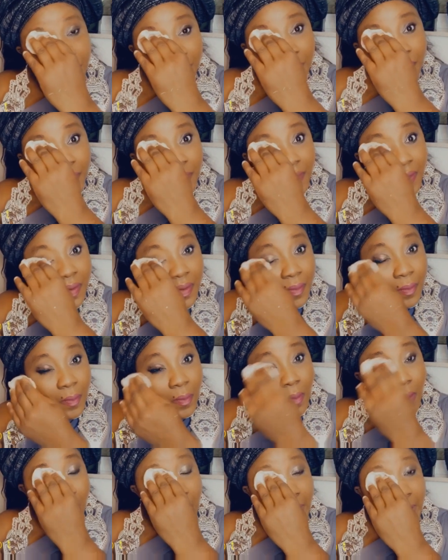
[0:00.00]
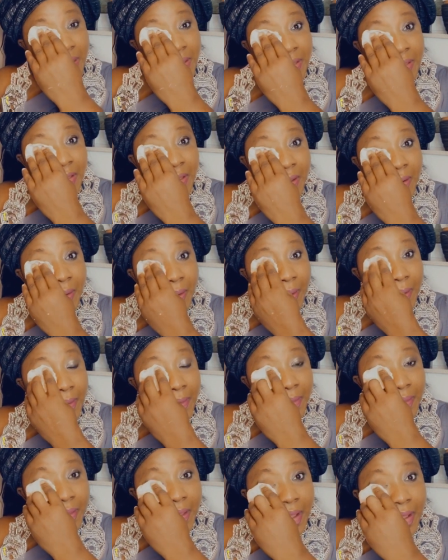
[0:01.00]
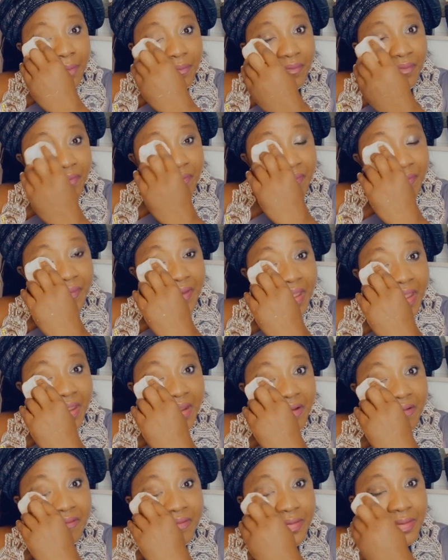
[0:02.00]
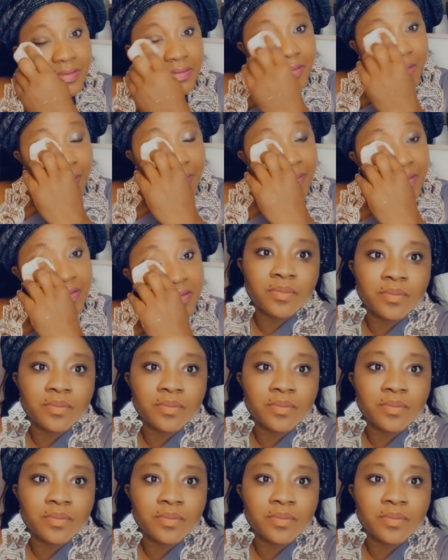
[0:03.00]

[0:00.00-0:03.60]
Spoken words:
a while now, and I'm very satisfied.